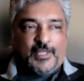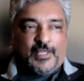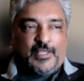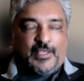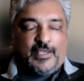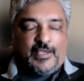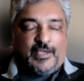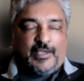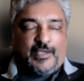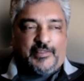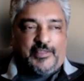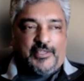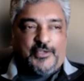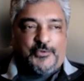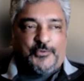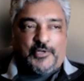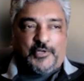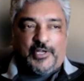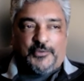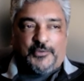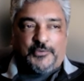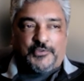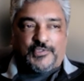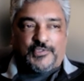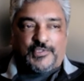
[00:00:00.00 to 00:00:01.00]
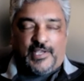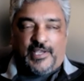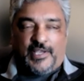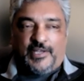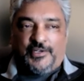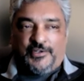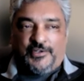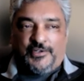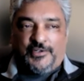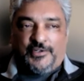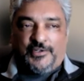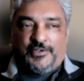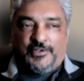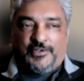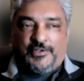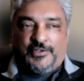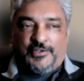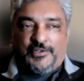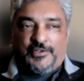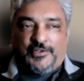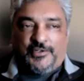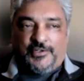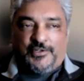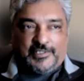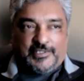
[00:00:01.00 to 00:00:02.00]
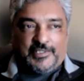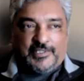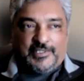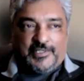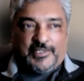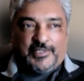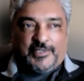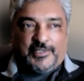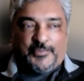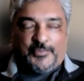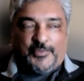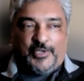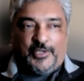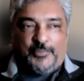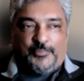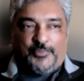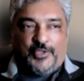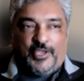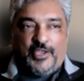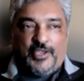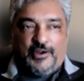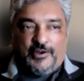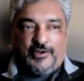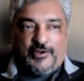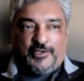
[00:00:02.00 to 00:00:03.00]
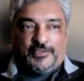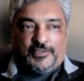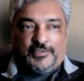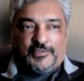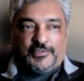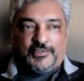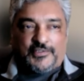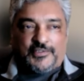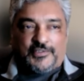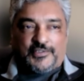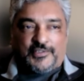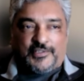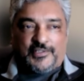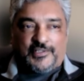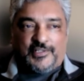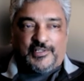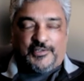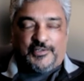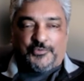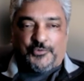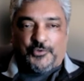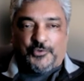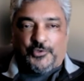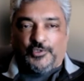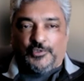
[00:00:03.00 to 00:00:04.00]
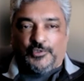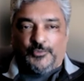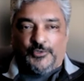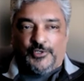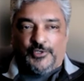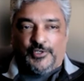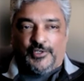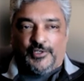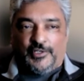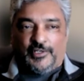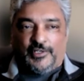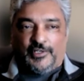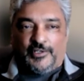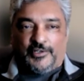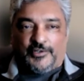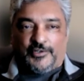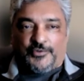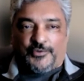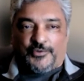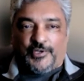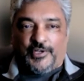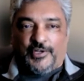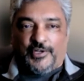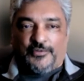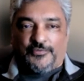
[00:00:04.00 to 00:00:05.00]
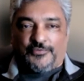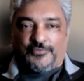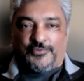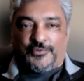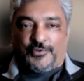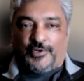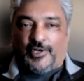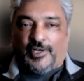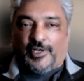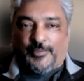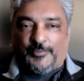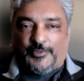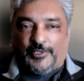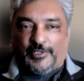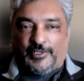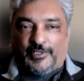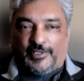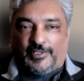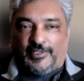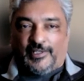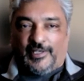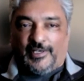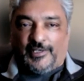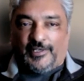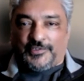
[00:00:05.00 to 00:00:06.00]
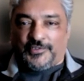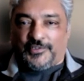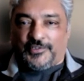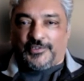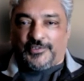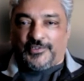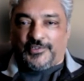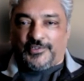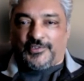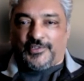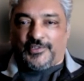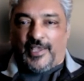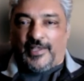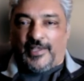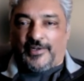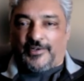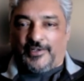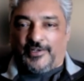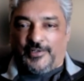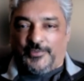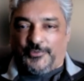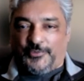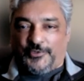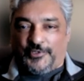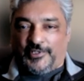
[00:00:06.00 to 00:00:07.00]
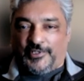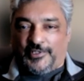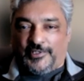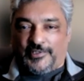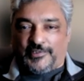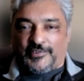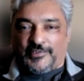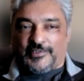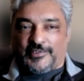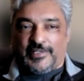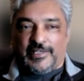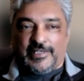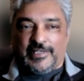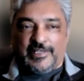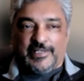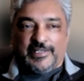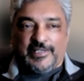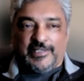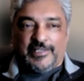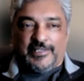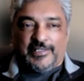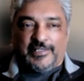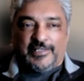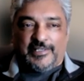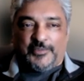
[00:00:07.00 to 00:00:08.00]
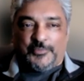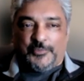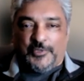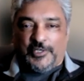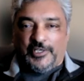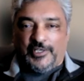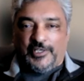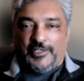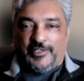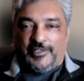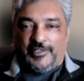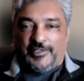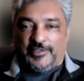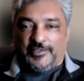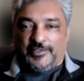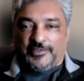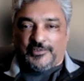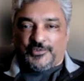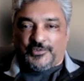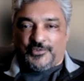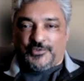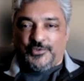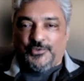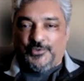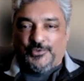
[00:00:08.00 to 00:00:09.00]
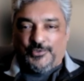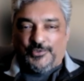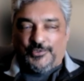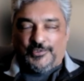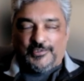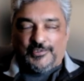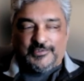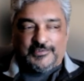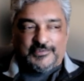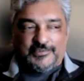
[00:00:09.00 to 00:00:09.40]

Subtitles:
think when I was 10 years old, my parents enrolled me in a creative drama class on Saturday mornings at my school.